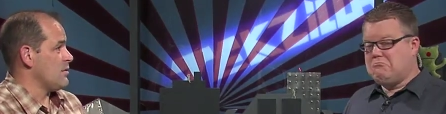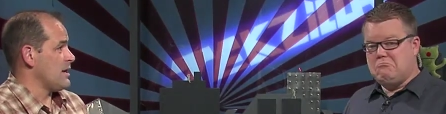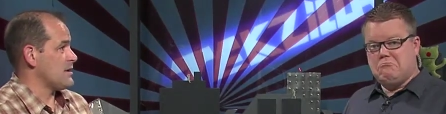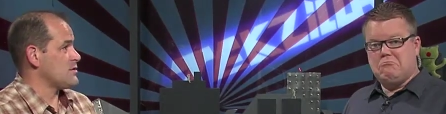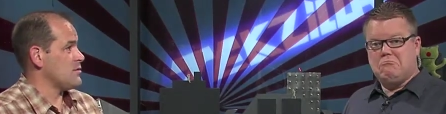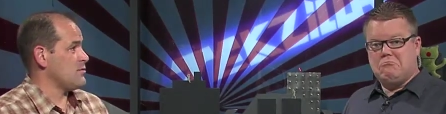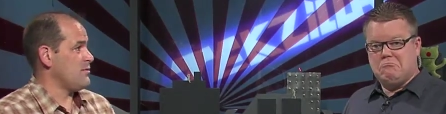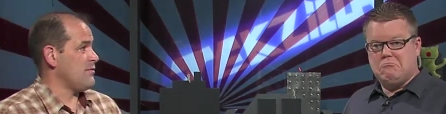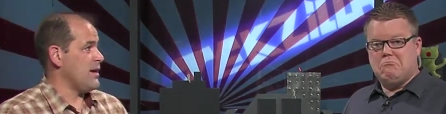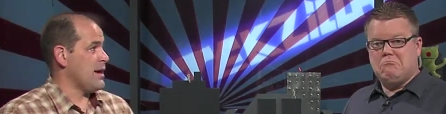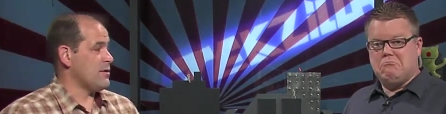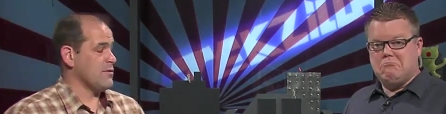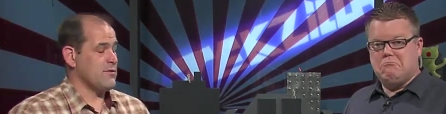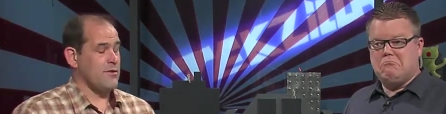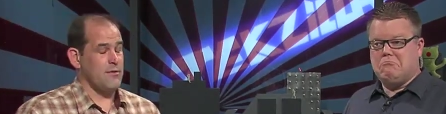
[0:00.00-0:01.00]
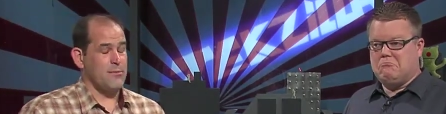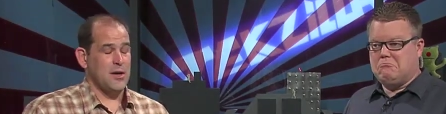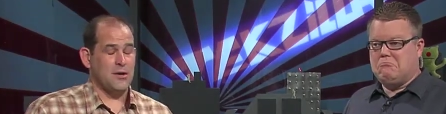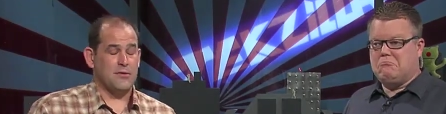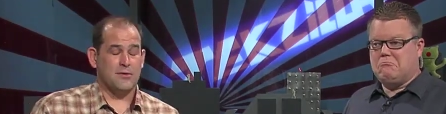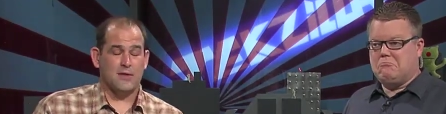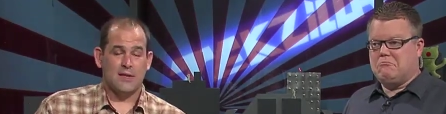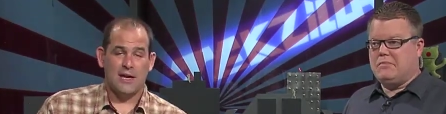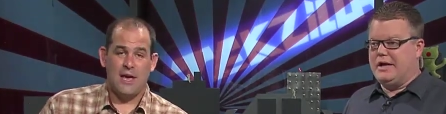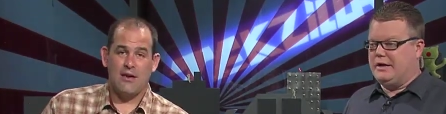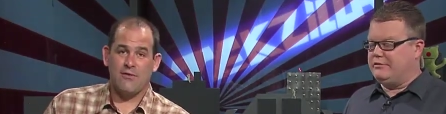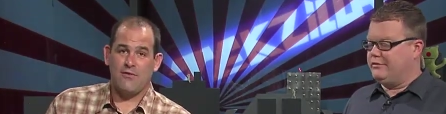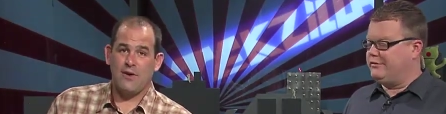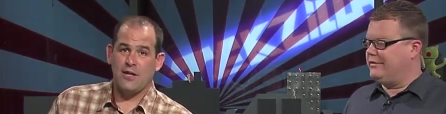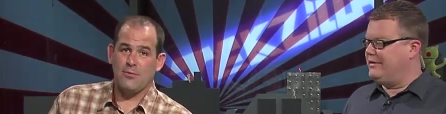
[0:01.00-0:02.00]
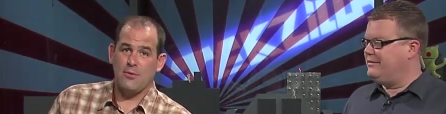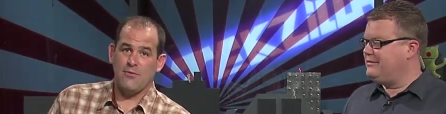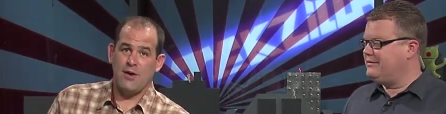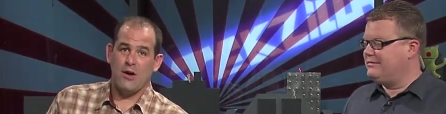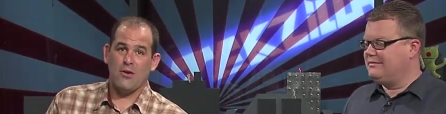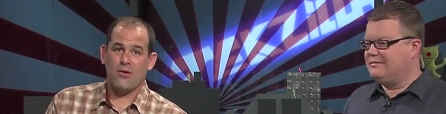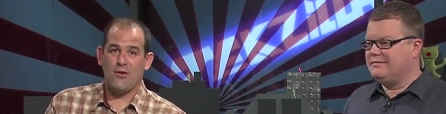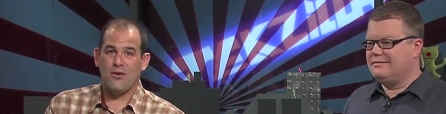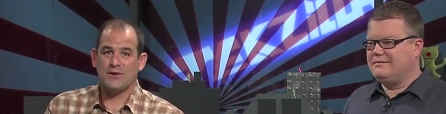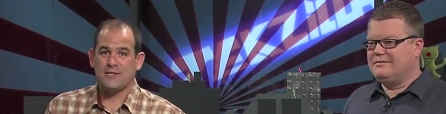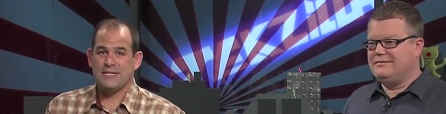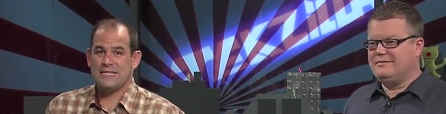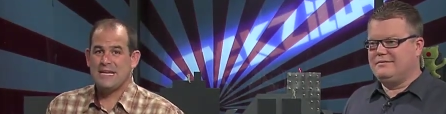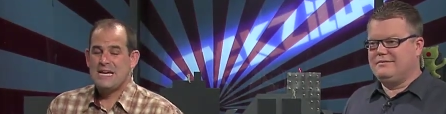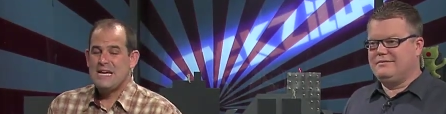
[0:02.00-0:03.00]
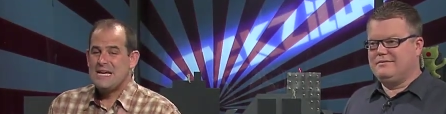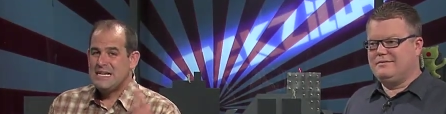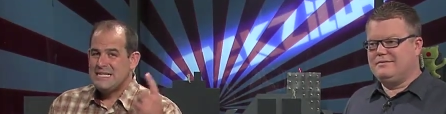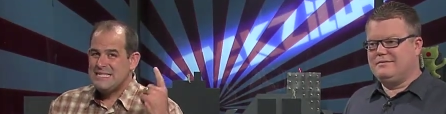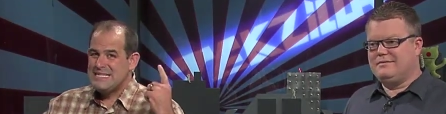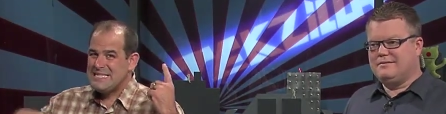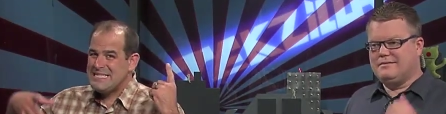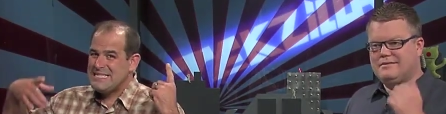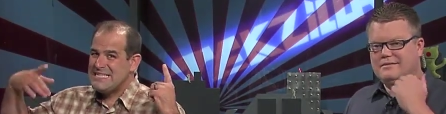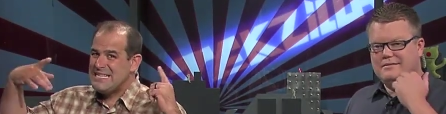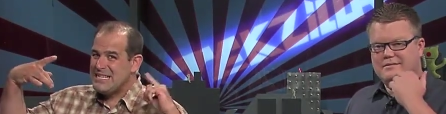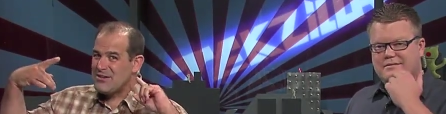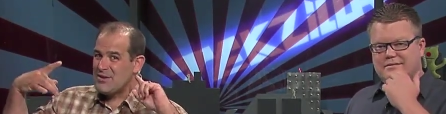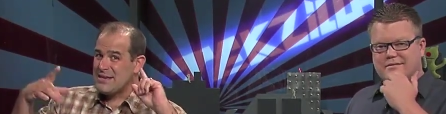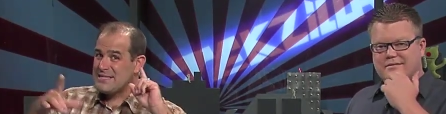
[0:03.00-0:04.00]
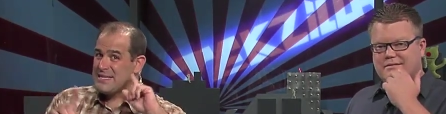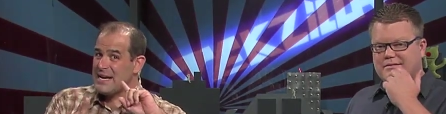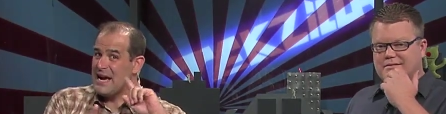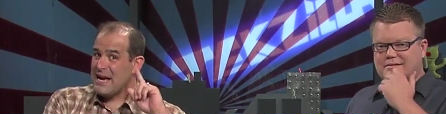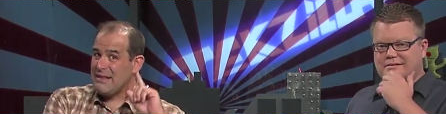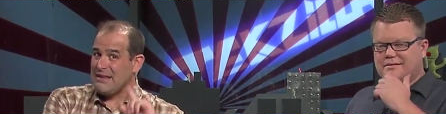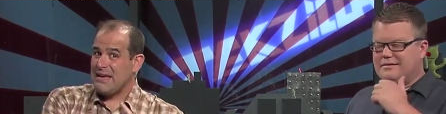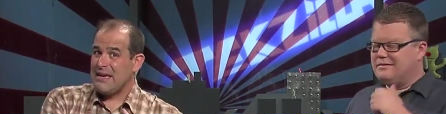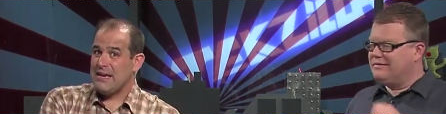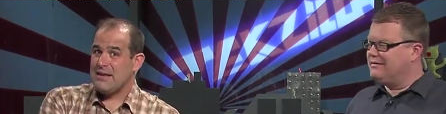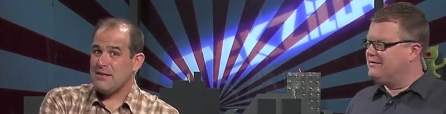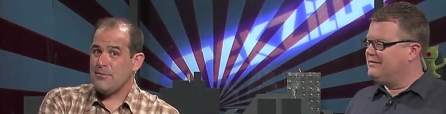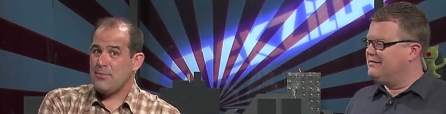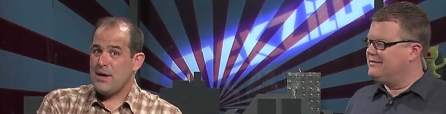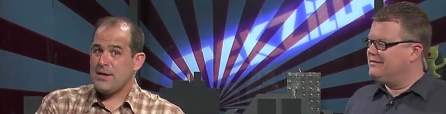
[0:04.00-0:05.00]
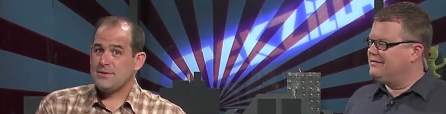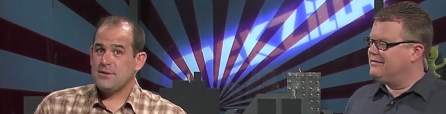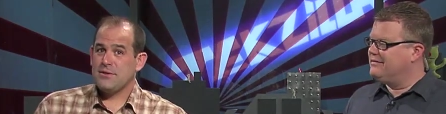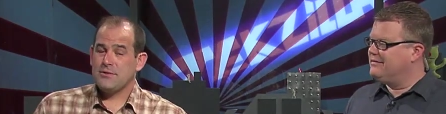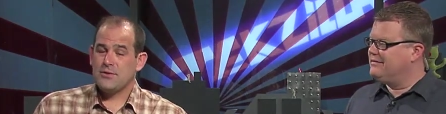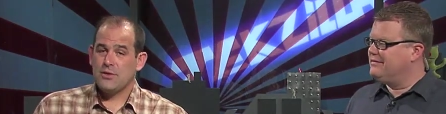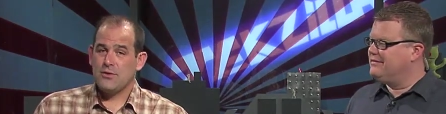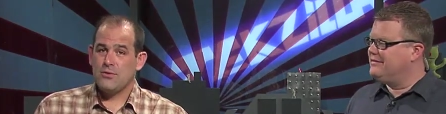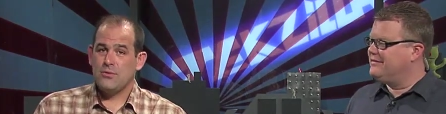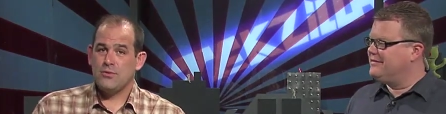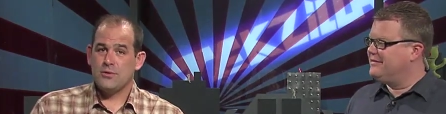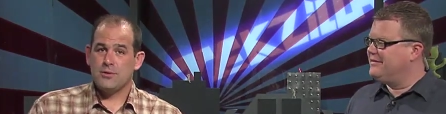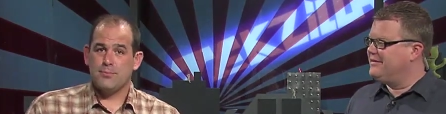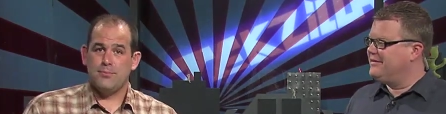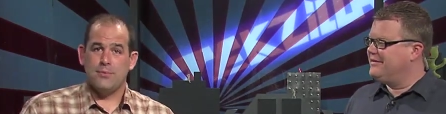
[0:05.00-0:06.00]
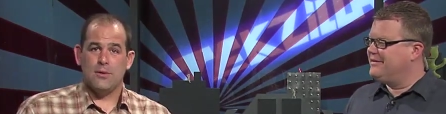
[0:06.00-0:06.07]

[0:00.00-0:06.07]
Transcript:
Speaker 1: or an external fan or something other than the cage fan to move air across it. Interesting idea, the piezoelectric coolers,